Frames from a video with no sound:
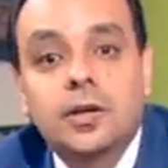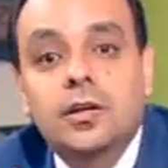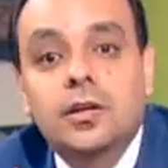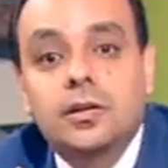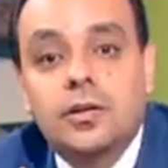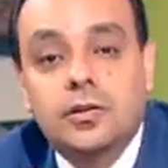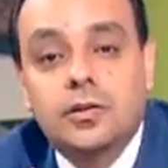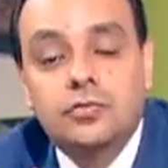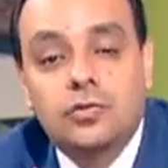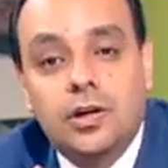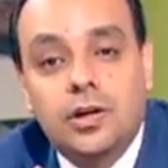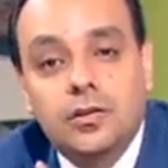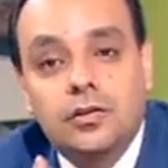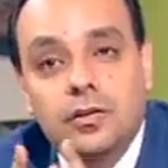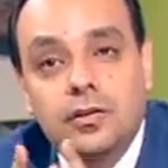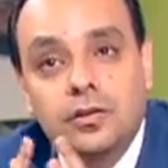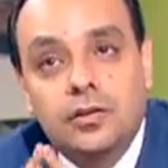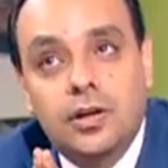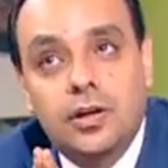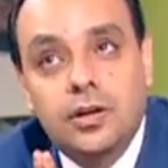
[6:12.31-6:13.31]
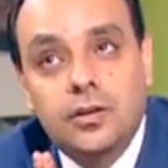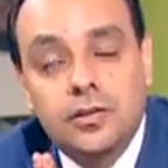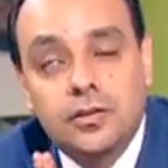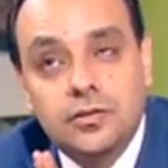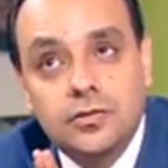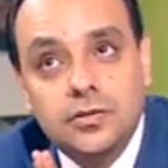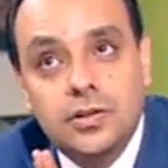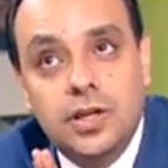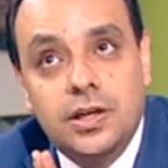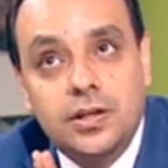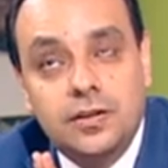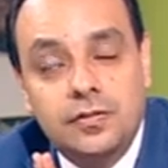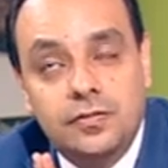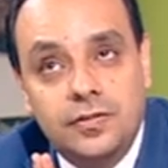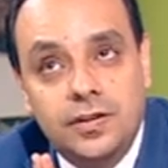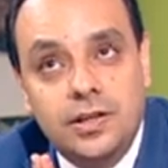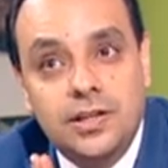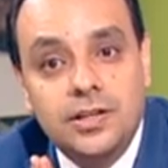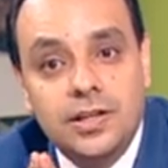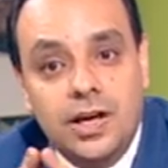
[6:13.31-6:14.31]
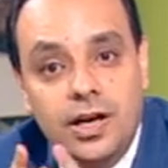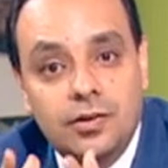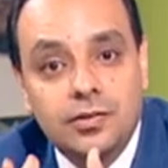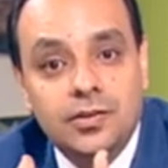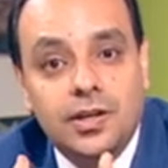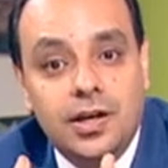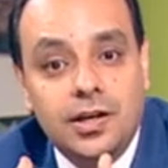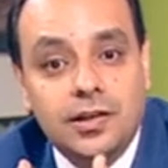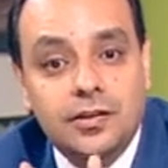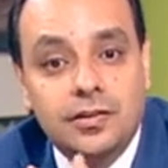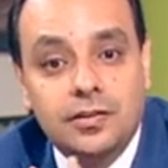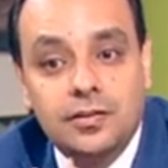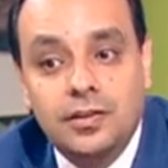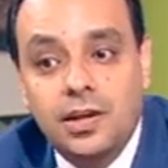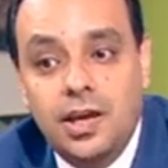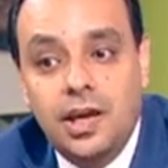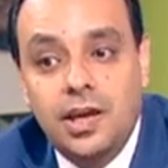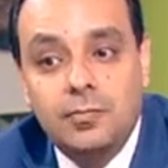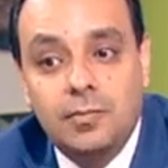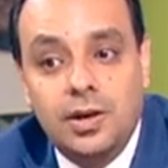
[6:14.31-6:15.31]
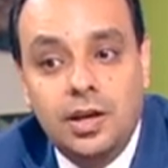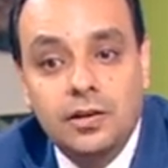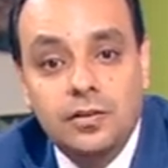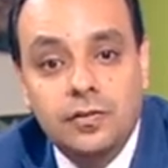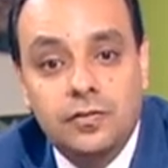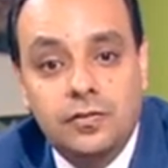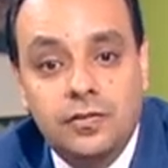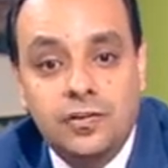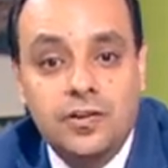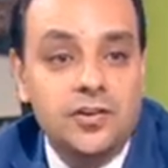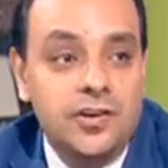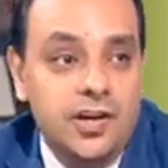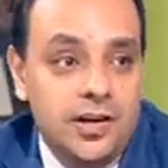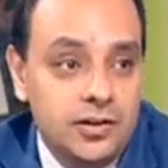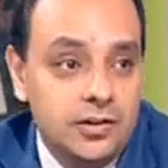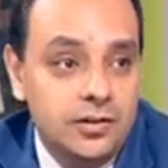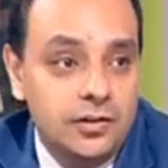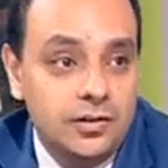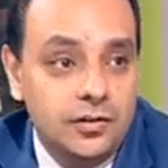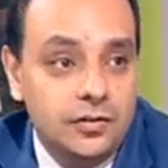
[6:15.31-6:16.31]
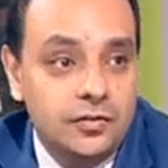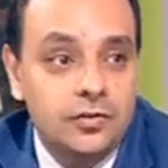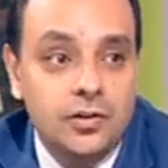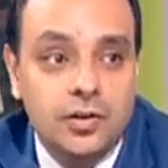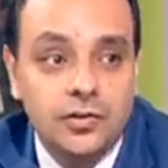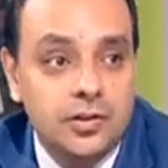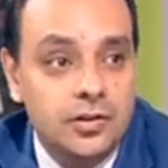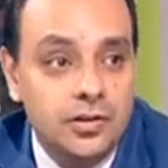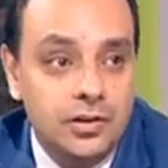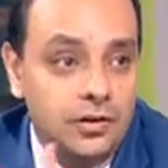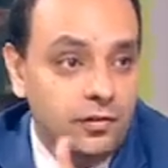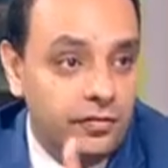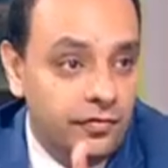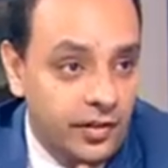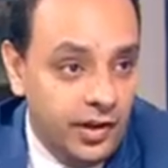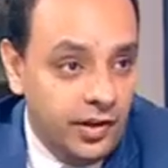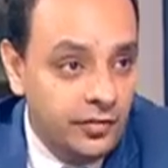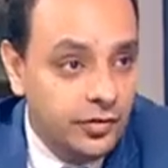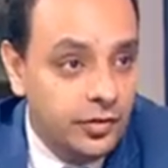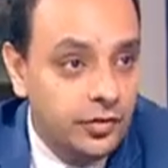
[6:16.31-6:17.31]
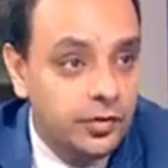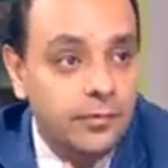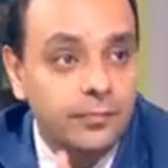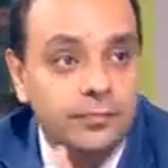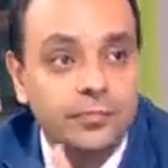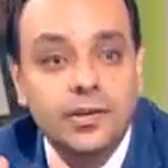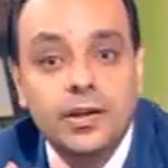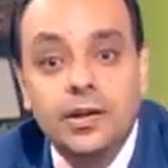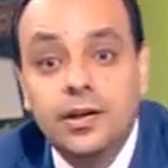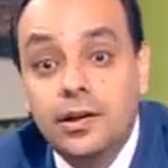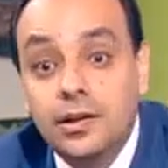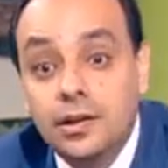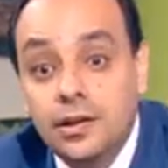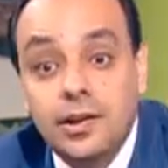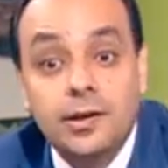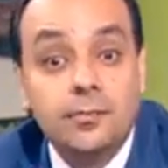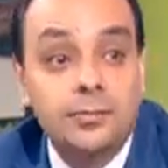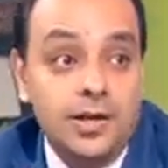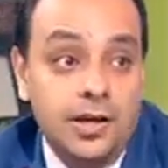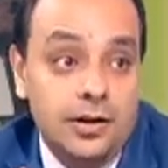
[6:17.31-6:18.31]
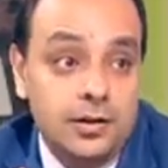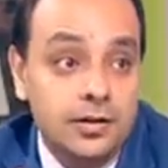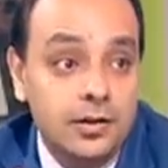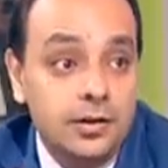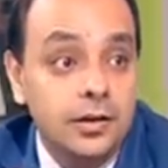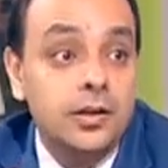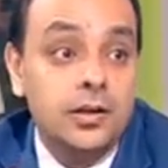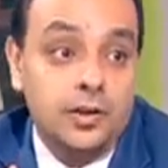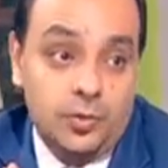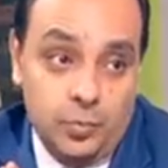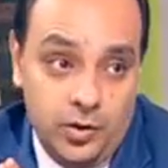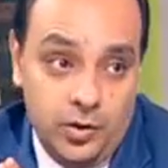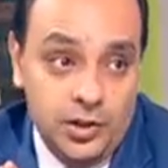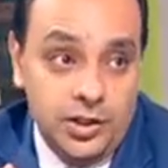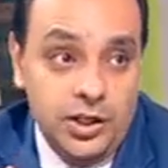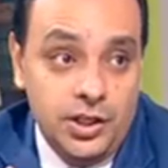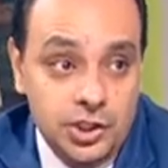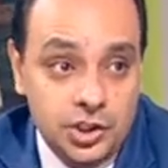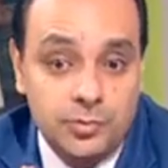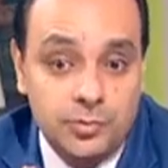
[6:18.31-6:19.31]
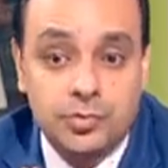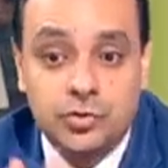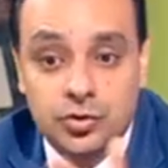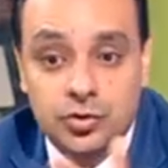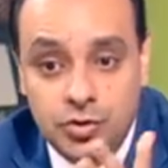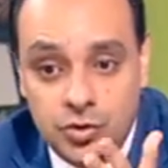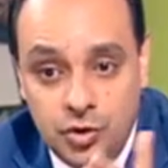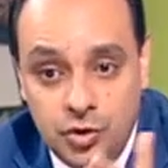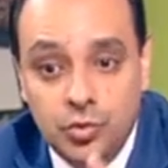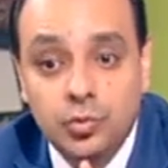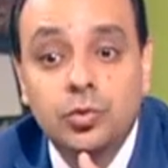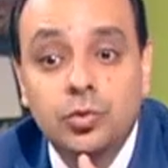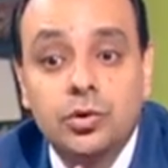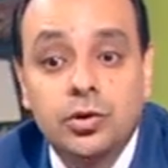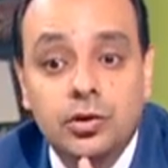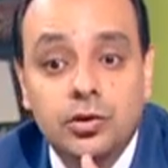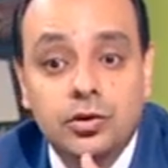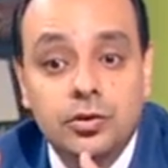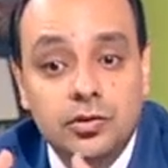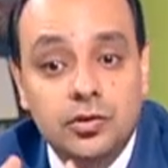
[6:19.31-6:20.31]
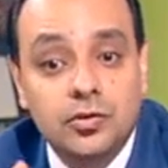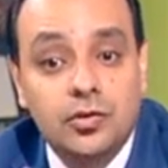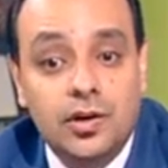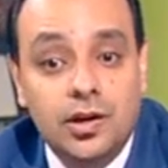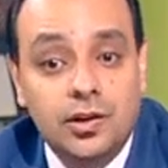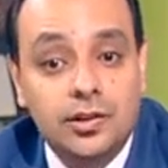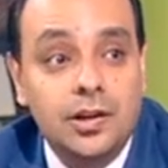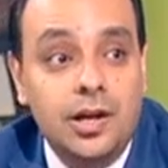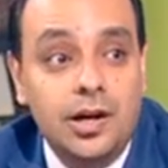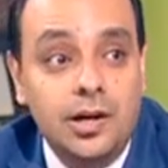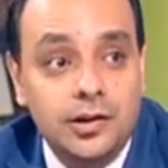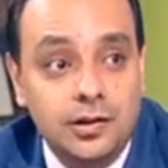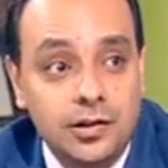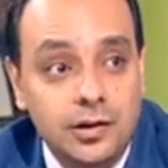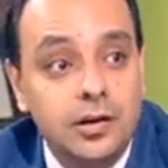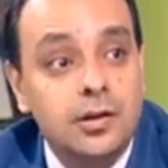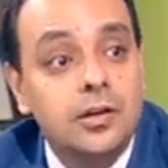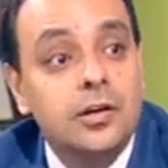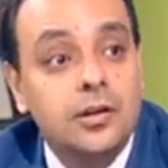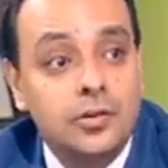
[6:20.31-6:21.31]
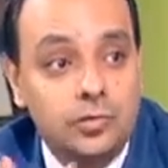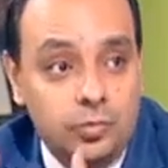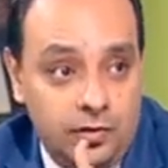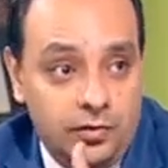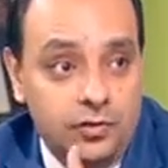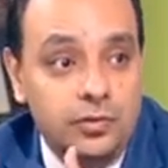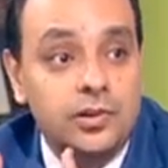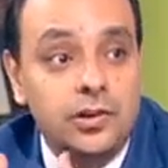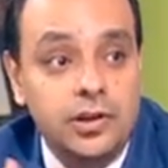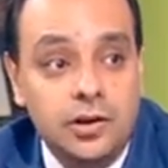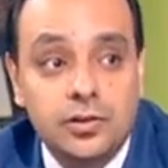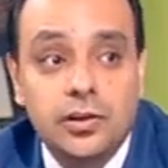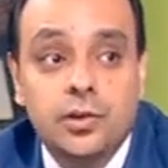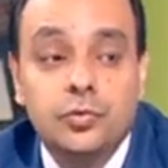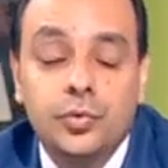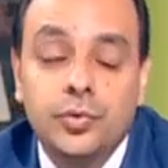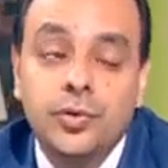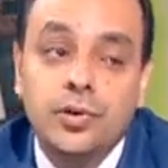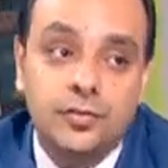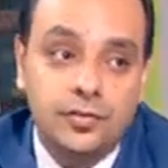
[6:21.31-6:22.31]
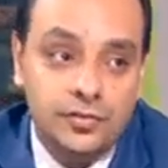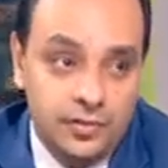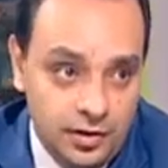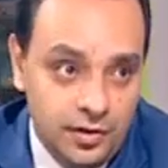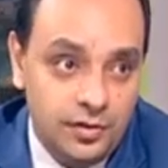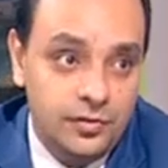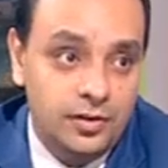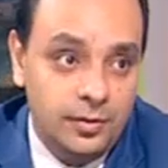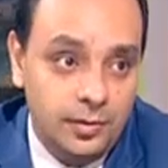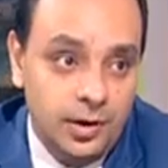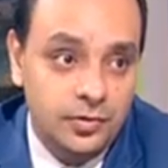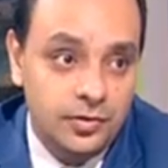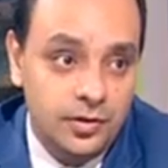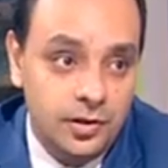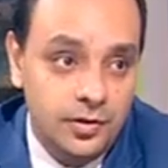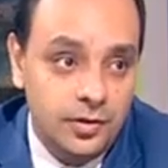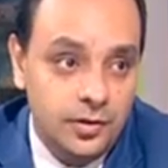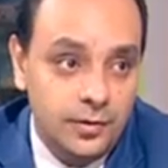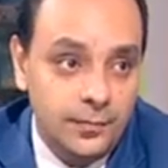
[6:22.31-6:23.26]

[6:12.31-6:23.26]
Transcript: They see now that the game in Syria is not in their favor. In Libya, when Egypt drew the red line, it was clear that we are serious about it.